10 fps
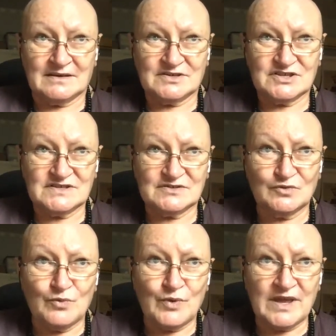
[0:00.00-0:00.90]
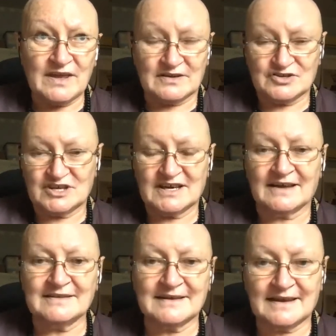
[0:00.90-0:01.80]
She's too weak. She
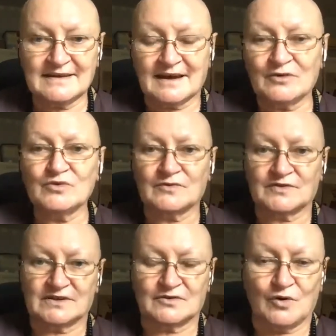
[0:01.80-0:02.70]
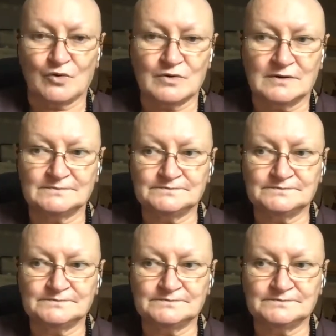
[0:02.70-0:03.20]
can't get out of that hole.